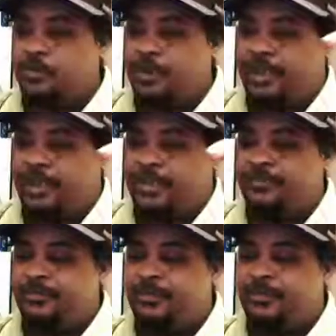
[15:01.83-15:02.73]
the
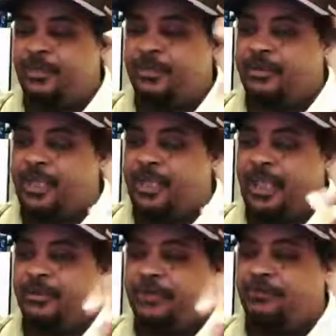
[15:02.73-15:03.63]
lanes,
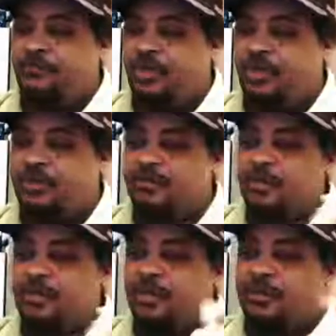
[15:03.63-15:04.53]
they had to shut
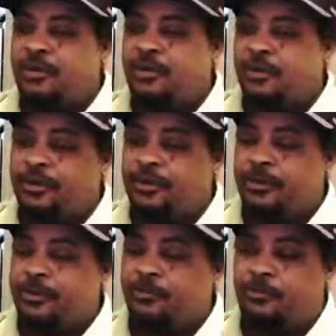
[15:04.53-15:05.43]

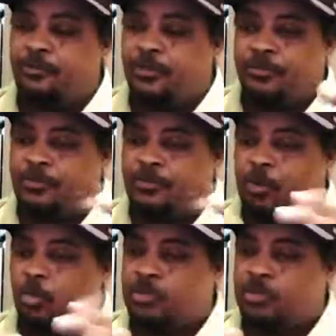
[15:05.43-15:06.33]
literally the
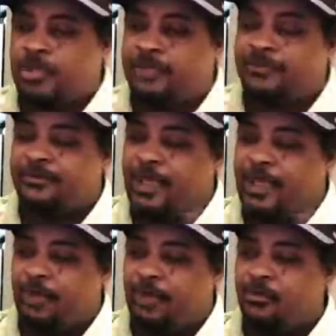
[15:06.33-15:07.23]
whole section
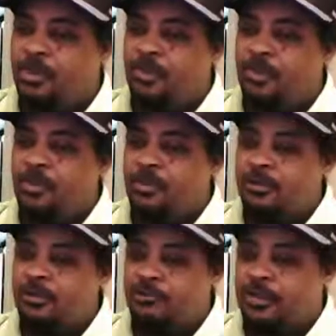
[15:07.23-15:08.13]
down
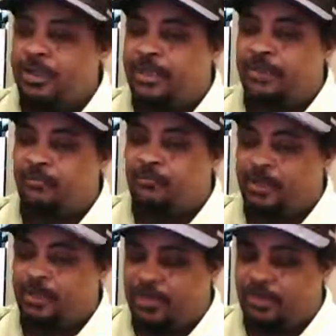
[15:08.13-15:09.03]
to get
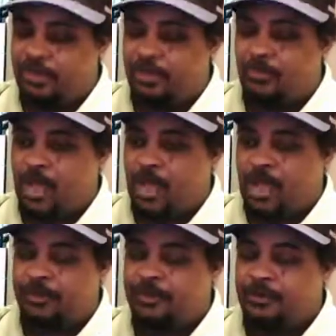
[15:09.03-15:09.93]
him
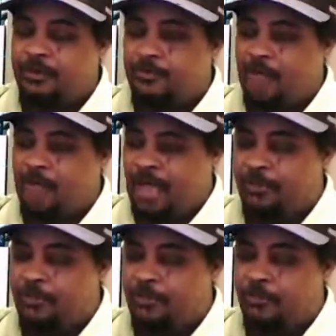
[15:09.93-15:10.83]
out of
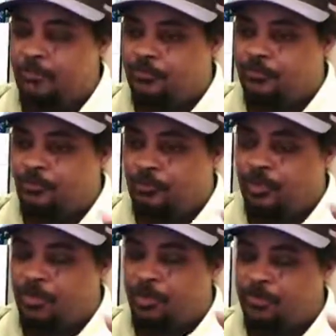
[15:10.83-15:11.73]
the from
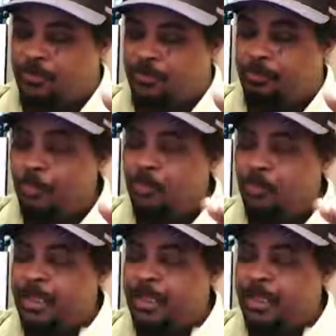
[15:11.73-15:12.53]
the booth.